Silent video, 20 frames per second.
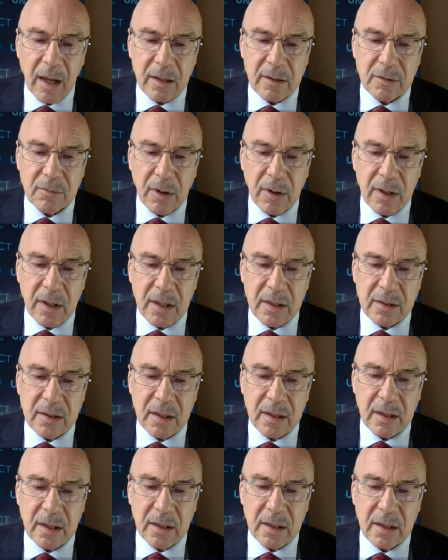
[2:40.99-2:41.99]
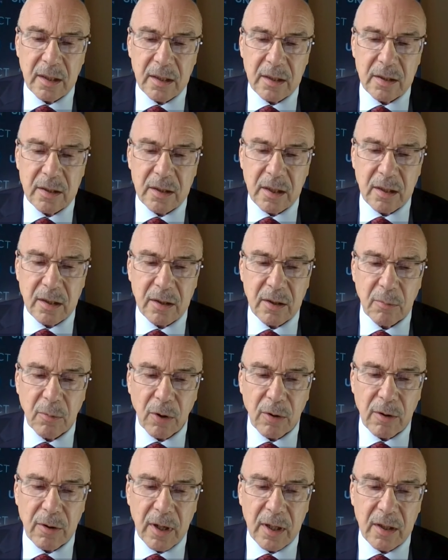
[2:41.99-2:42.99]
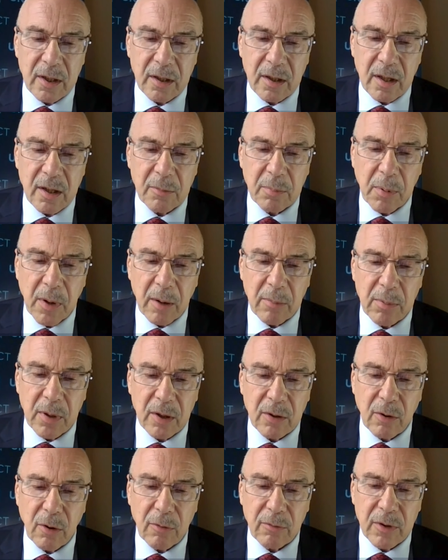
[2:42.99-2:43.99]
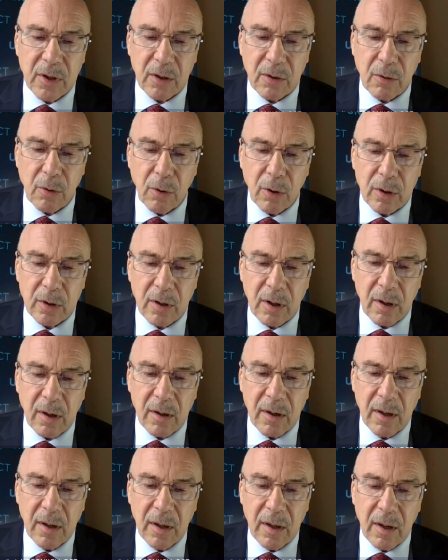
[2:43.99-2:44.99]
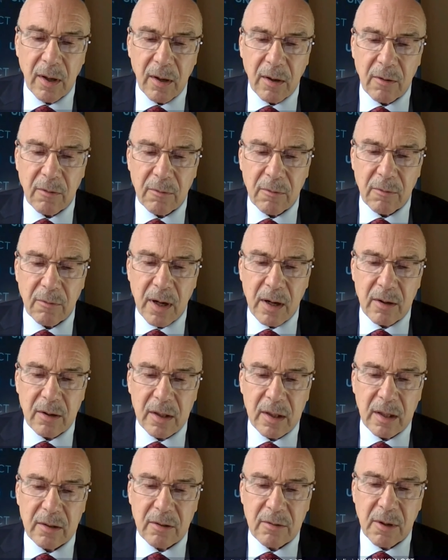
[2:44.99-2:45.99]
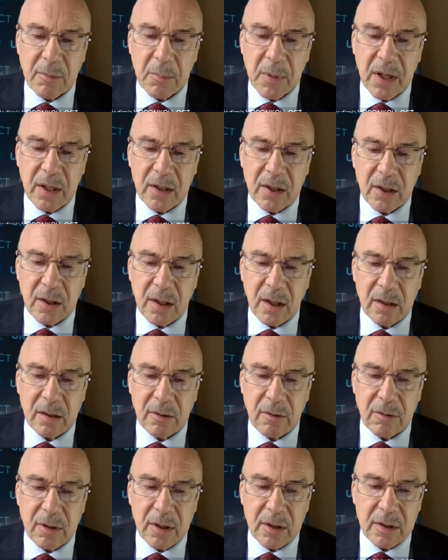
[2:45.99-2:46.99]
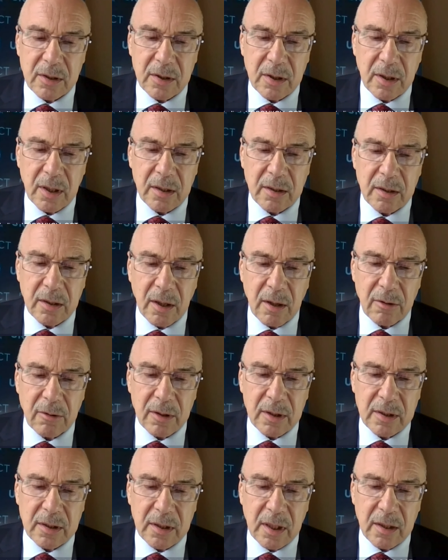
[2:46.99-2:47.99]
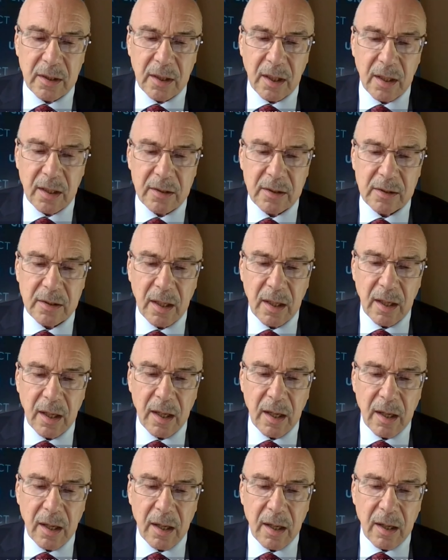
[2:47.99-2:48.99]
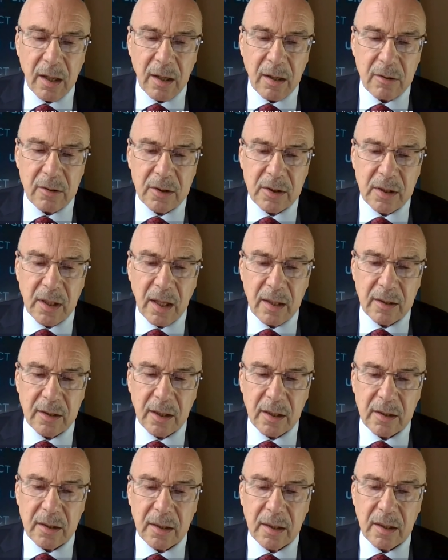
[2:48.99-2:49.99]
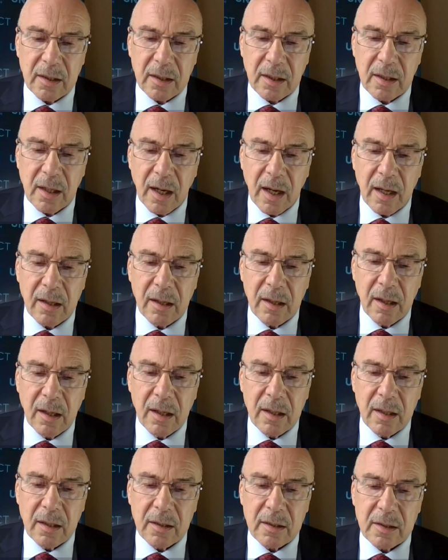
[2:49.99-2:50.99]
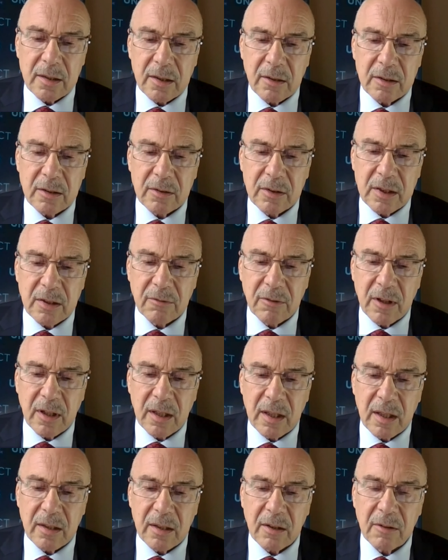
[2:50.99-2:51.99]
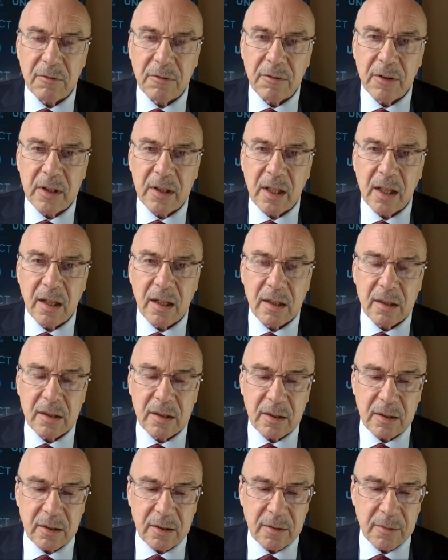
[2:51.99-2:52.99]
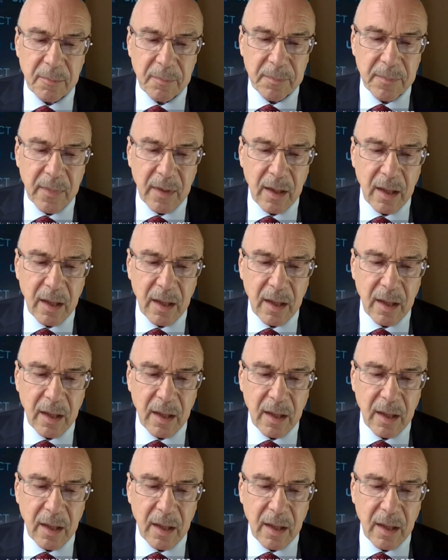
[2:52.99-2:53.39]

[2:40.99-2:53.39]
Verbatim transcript: as well as in Eastern Democratic Republic of the Congo, where a dramatic increase in terrorist attacks resulted in high civilian fatalities.